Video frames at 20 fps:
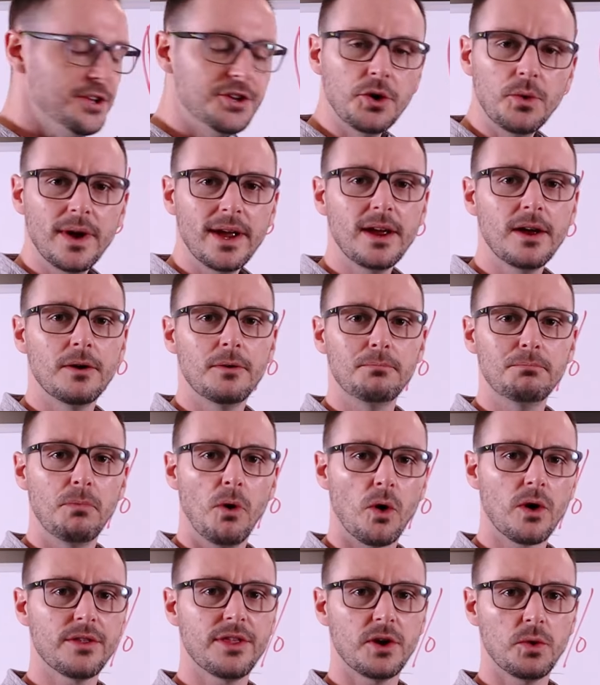doing
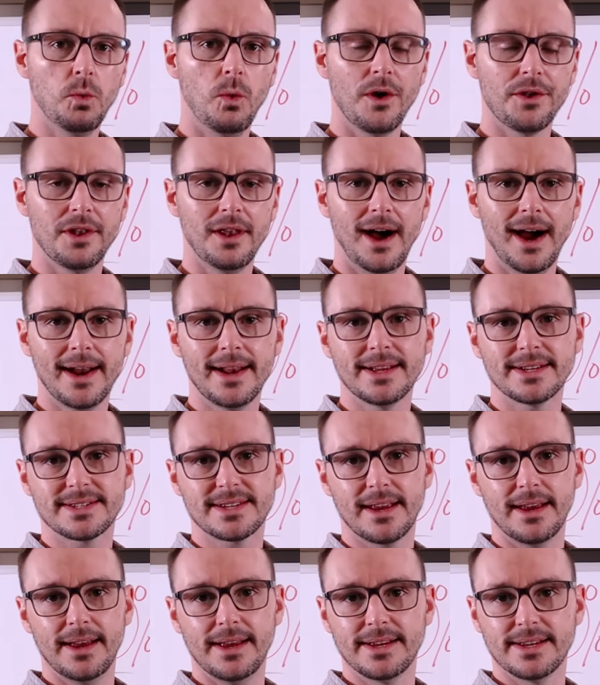more than one line
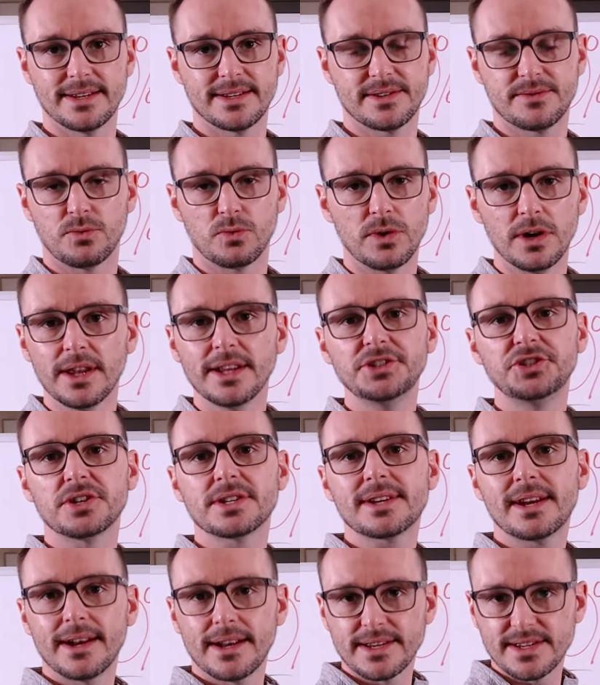is really
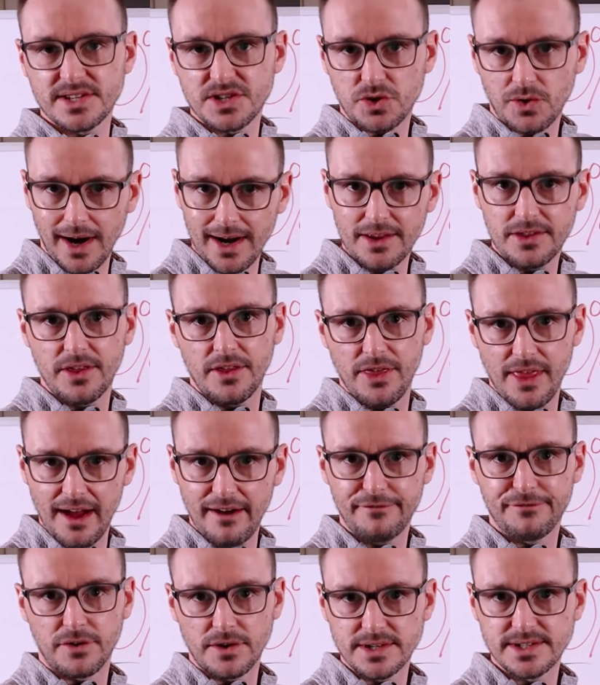just going to strengthen
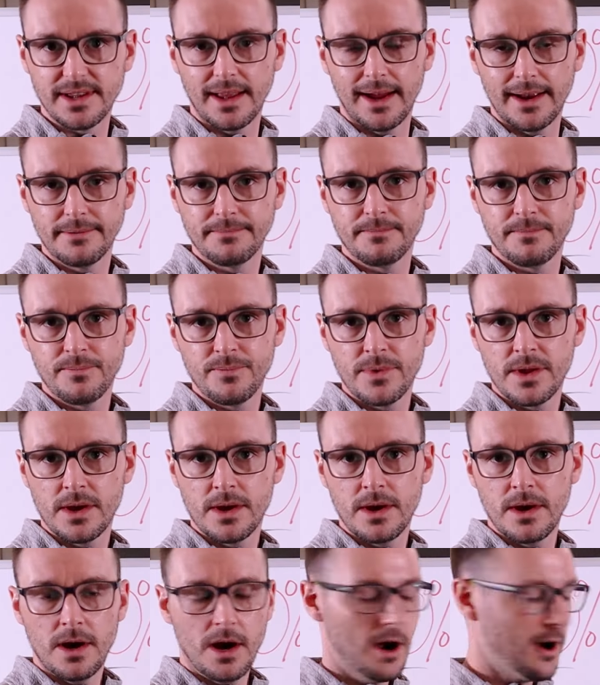that first line.
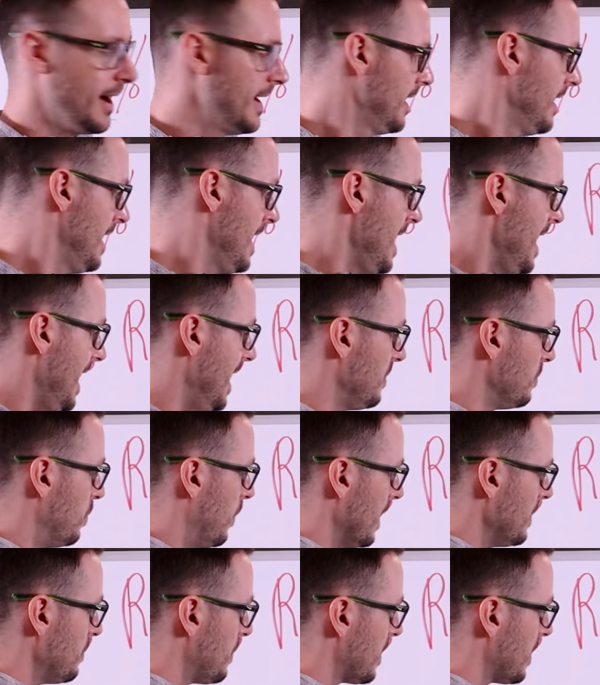All right? And when